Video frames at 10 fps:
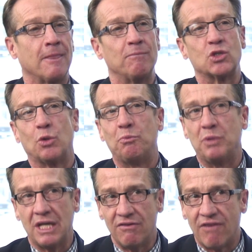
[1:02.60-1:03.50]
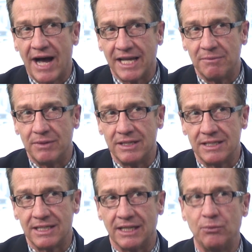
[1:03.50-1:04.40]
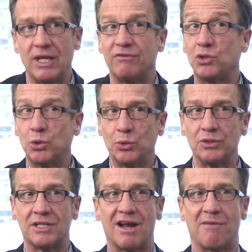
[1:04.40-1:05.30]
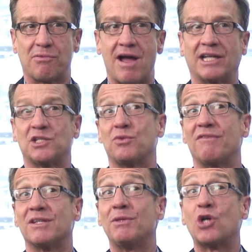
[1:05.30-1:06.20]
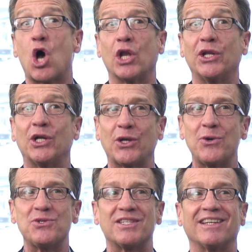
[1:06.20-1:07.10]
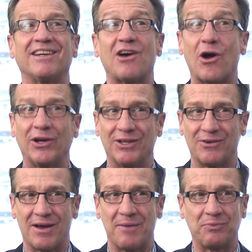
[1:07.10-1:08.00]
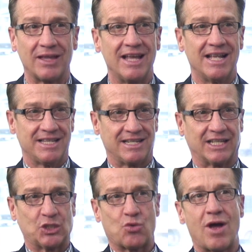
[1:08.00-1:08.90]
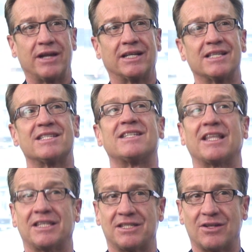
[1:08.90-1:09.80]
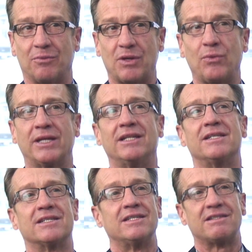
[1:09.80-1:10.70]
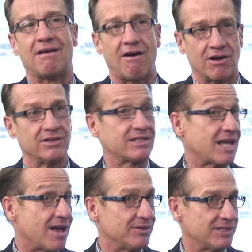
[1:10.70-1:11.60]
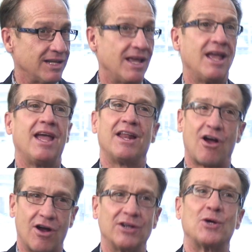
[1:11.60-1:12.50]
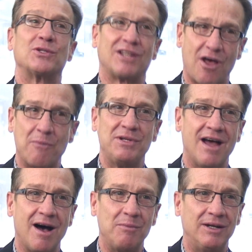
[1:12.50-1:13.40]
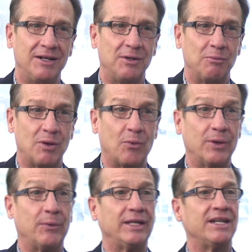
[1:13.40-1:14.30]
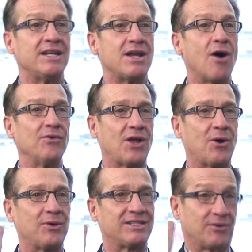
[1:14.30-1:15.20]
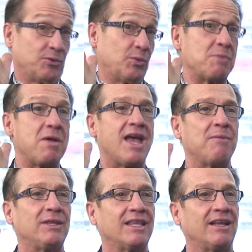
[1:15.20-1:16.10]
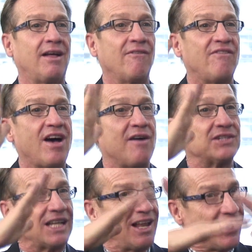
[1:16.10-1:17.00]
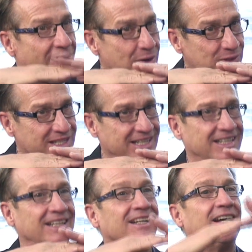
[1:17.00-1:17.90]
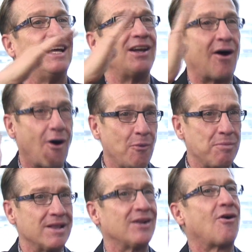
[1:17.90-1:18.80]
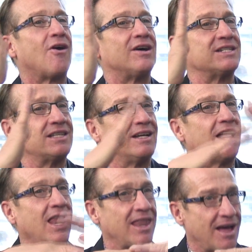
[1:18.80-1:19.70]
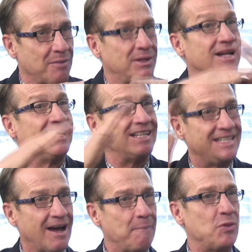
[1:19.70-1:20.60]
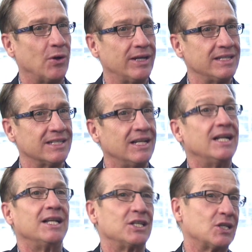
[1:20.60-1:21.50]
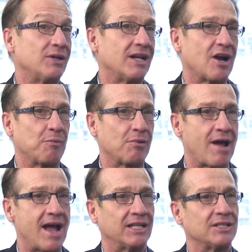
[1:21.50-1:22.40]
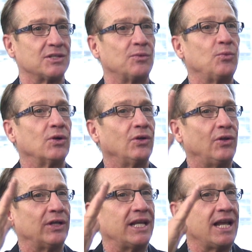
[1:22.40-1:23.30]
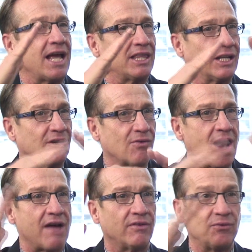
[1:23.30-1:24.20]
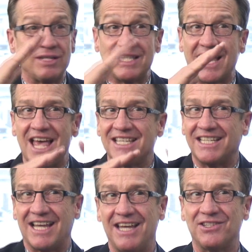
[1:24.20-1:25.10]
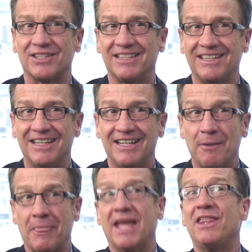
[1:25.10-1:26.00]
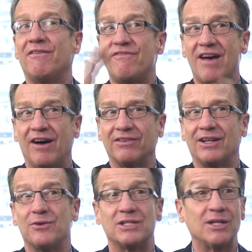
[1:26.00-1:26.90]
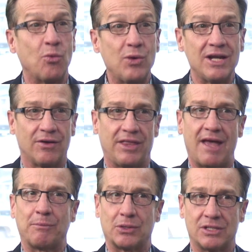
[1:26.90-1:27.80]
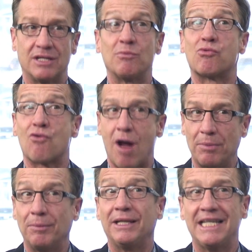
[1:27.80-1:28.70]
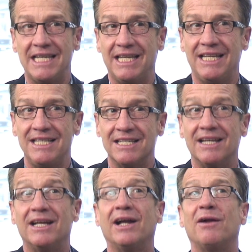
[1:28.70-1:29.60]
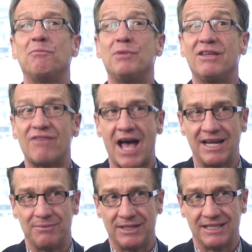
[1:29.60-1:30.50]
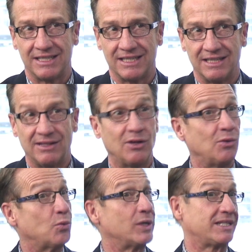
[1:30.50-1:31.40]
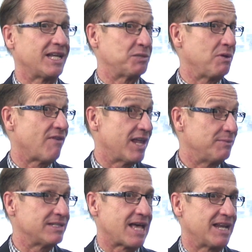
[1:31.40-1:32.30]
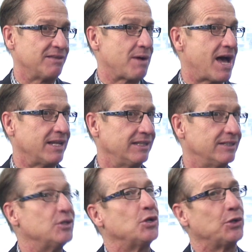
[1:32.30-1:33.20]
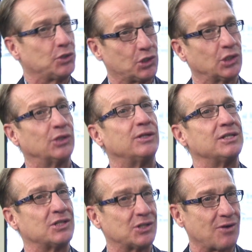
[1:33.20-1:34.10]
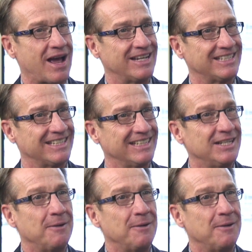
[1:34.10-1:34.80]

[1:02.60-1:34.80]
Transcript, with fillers: So B vitamins, and we have tools in our practice, we have something called an acoustic cardiogram. It's an electronic stethoscope that we can listen to heart sounds. And heart goes lub-dub. But what we don't know is, or we may, but the valves closing and opening cause the lub-dub noise. So in our practice, when we're looking at the graph, if we see a hesitation in the valve closing, we know that person probably needs B vitamins. What takes B vitamins out of the body? Sugar and stress.